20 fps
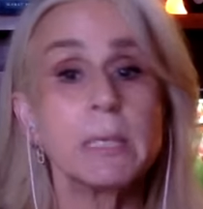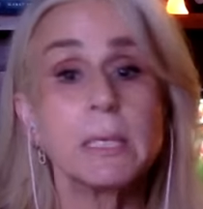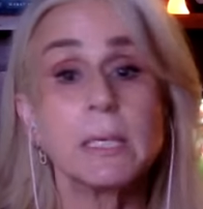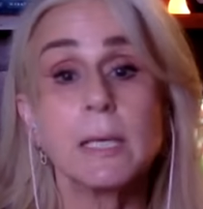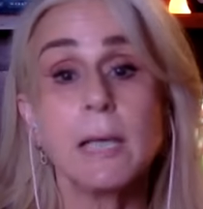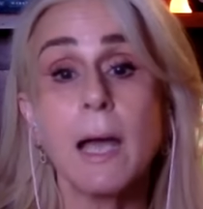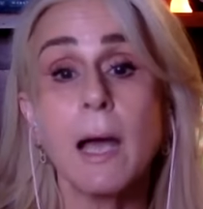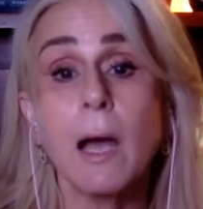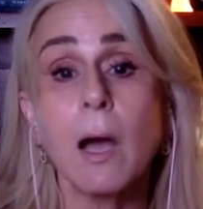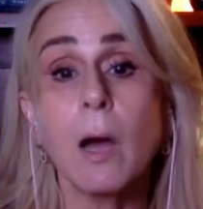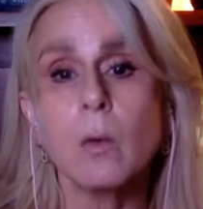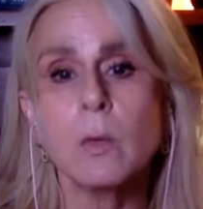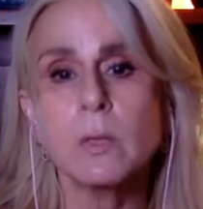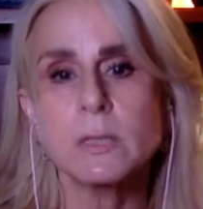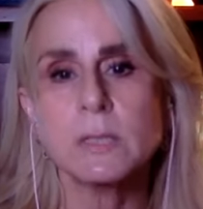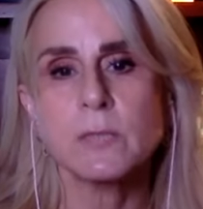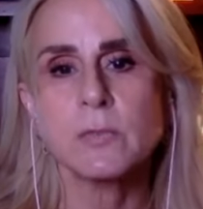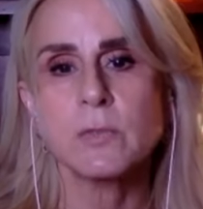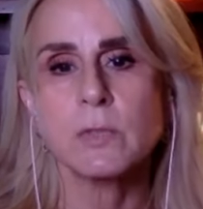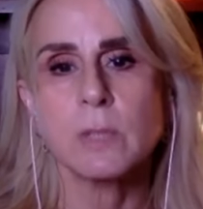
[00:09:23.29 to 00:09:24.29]
in and out
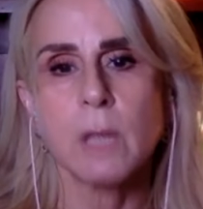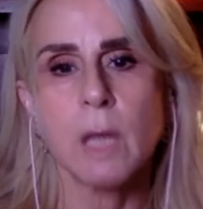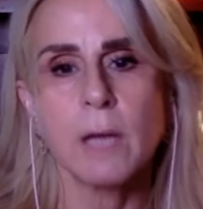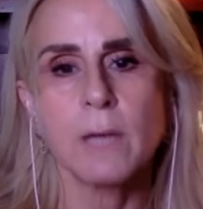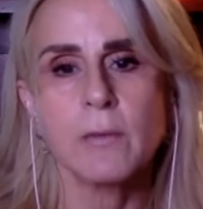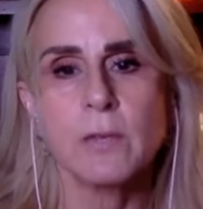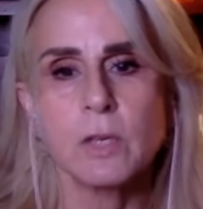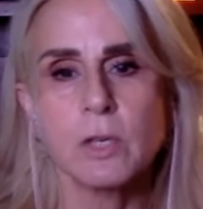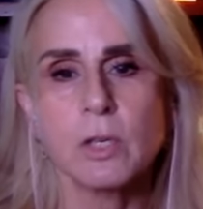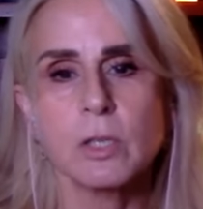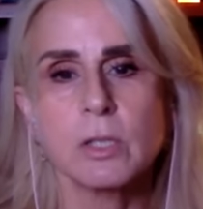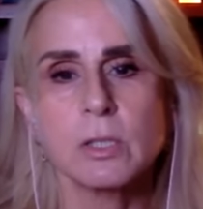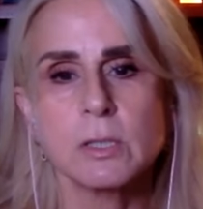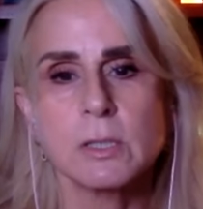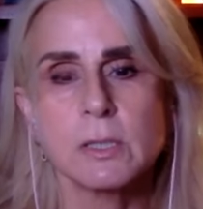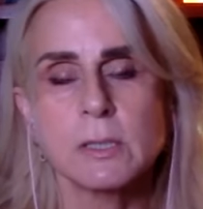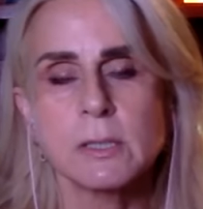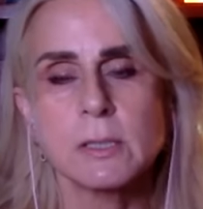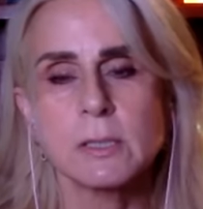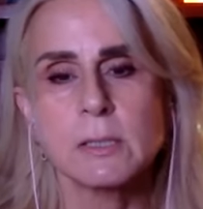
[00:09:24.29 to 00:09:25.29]
with different life
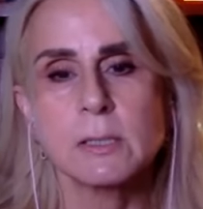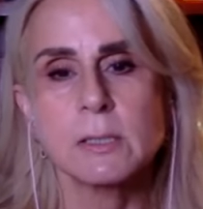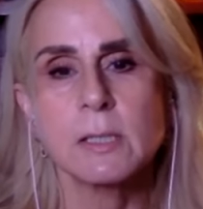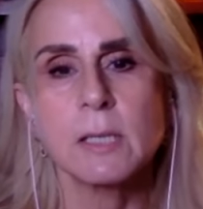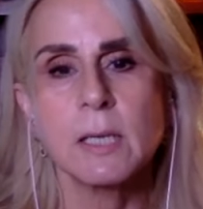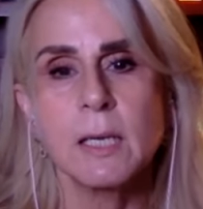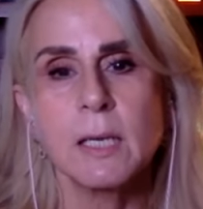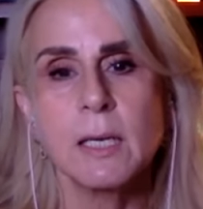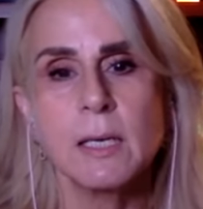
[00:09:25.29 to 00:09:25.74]
occurrences.